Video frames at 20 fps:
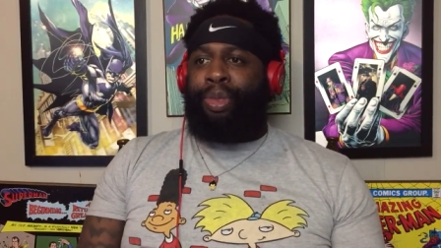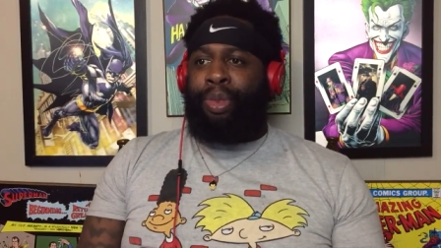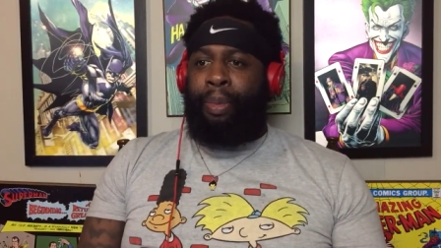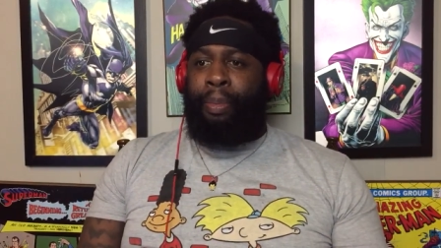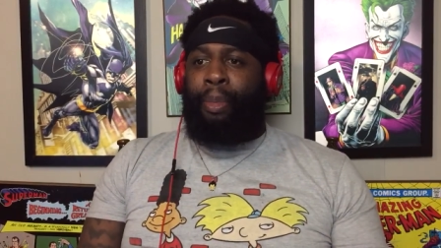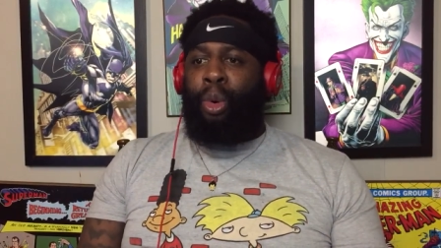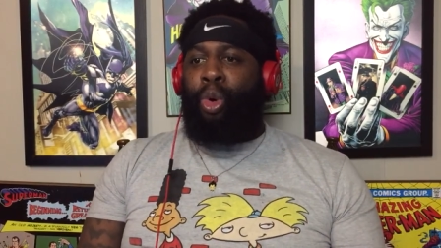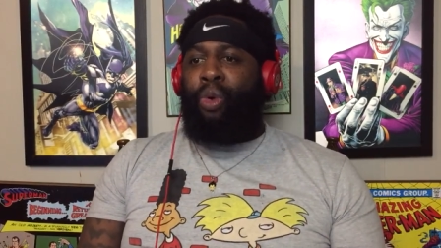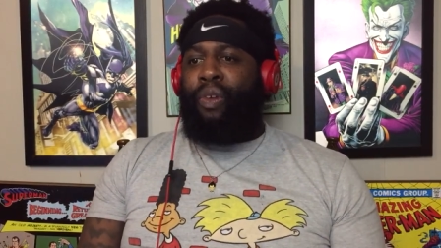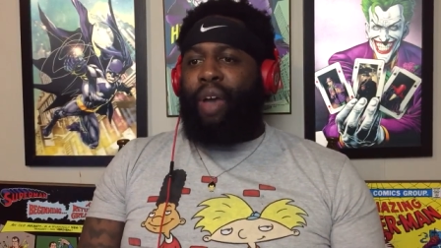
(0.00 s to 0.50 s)
The
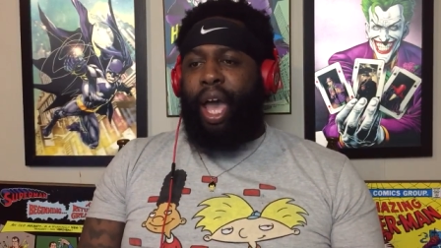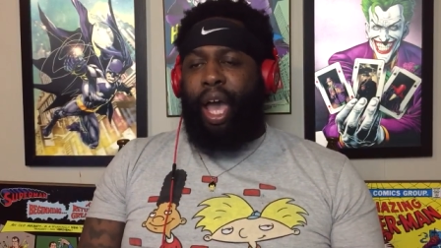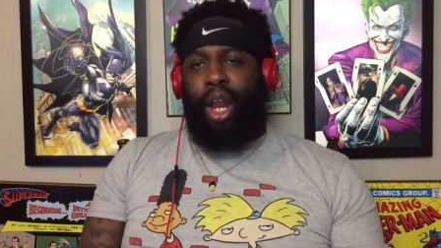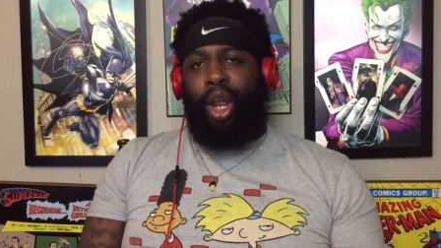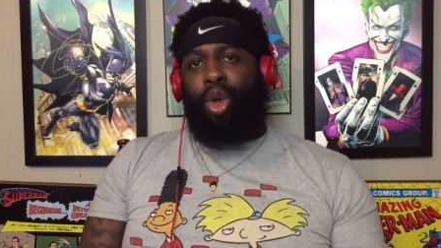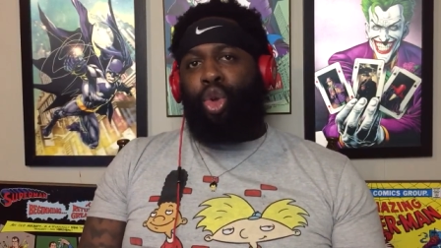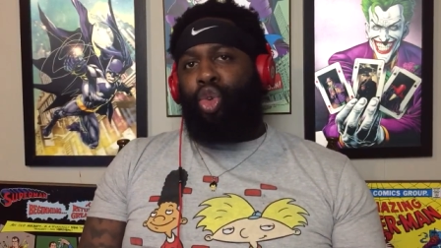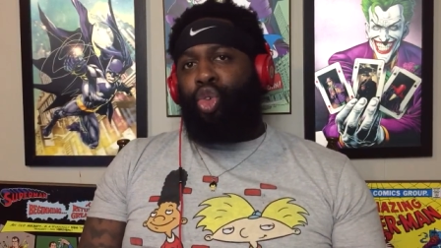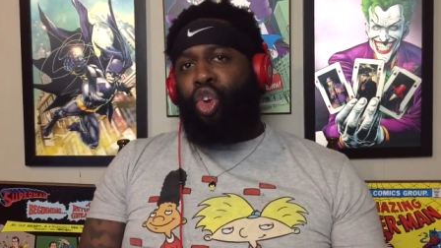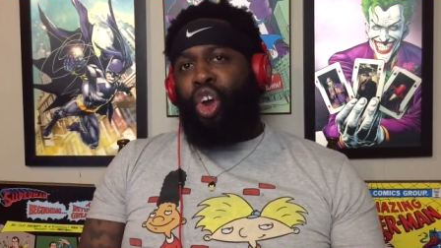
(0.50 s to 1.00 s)
movie had
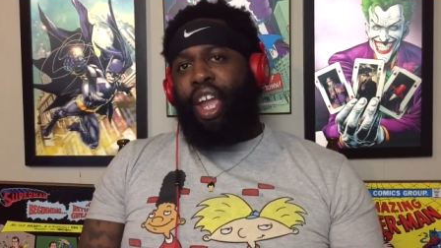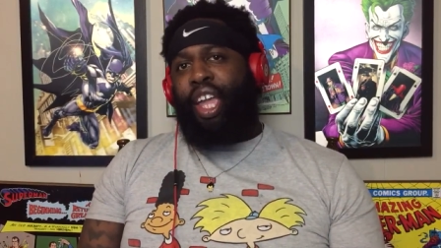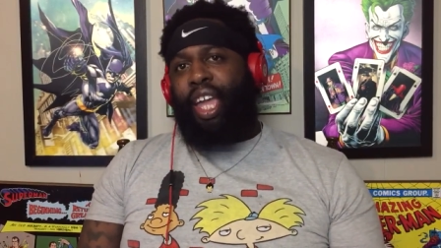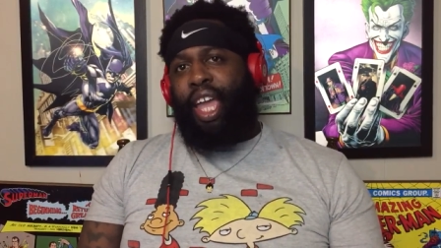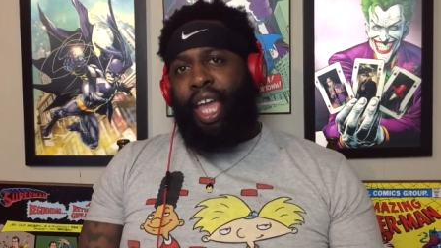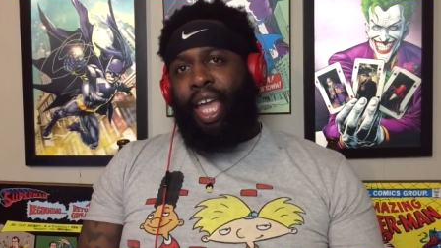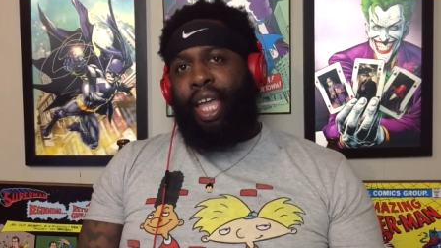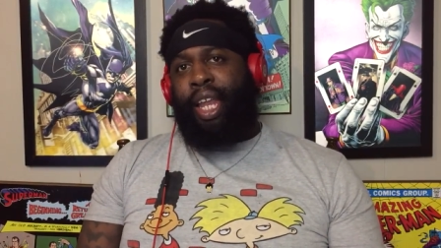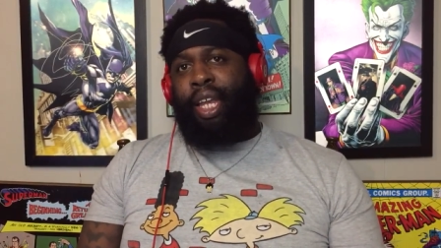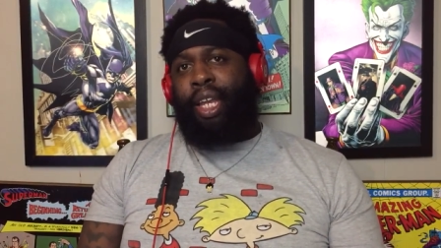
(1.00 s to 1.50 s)
a great
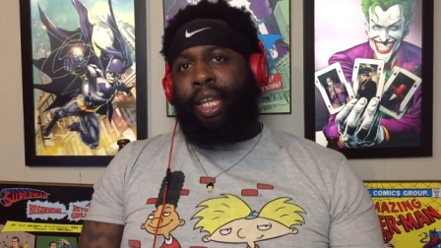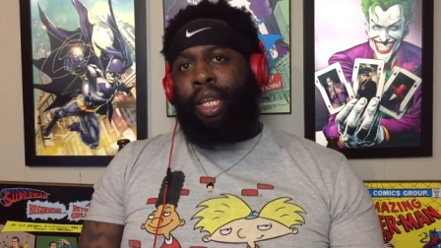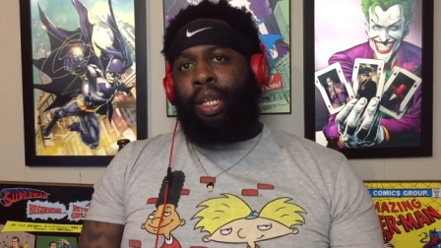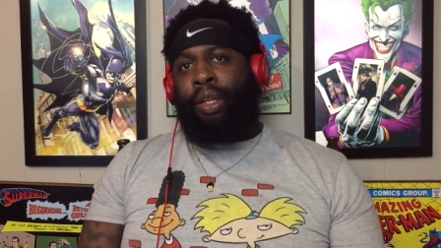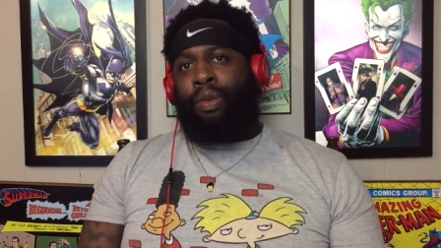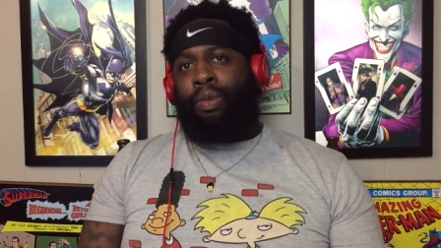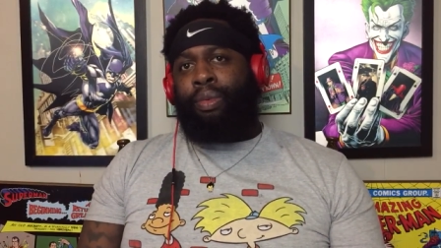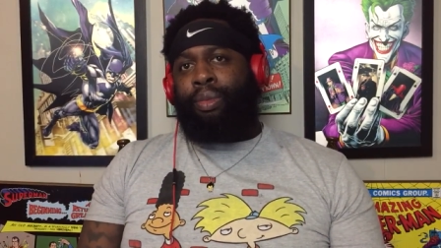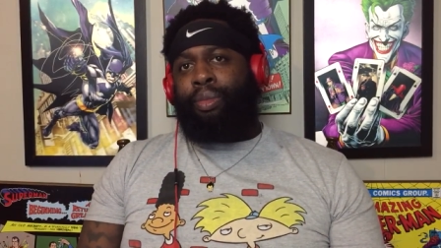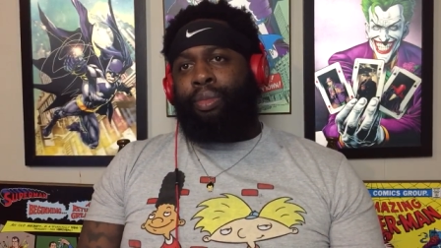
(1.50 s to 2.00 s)

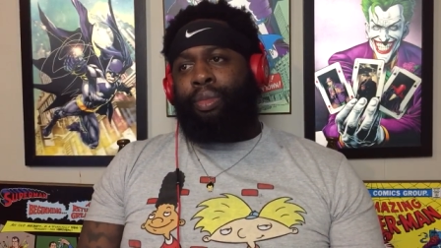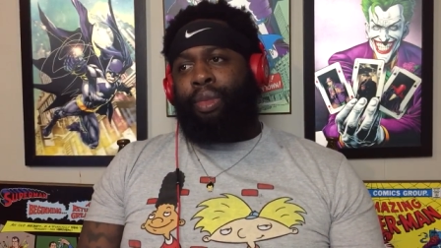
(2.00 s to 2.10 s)
ending,